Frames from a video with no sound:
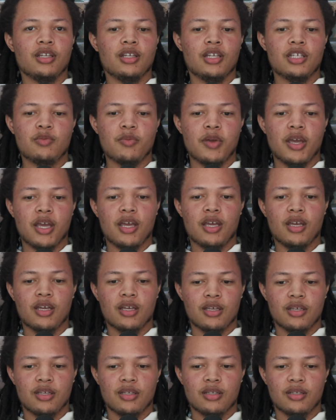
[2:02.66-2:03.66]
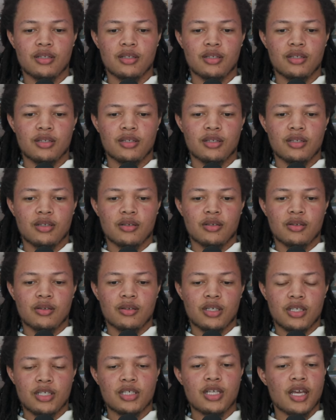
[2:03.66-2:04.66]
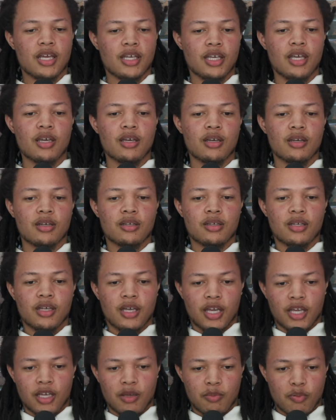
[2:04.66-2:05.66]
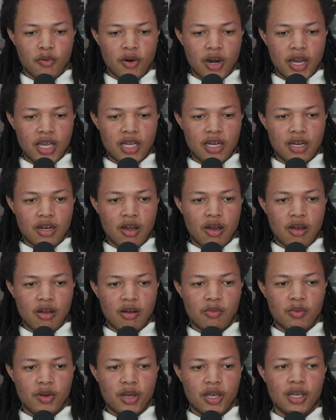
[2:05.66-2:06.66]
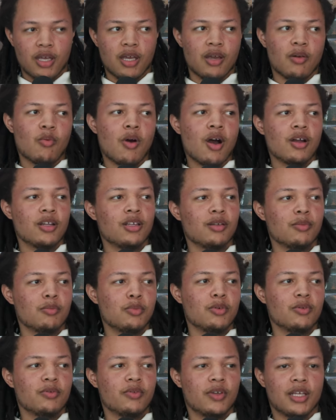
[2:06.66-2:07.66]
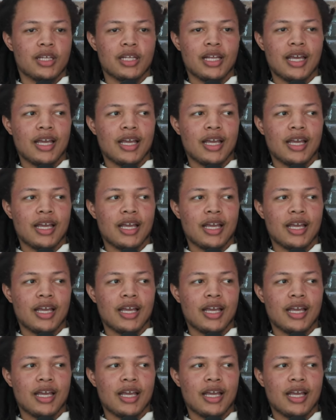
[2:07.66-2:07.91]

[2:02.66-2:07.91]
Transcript: This man, he said, "Yeah," and he prayed in the hallway and walked in the booth and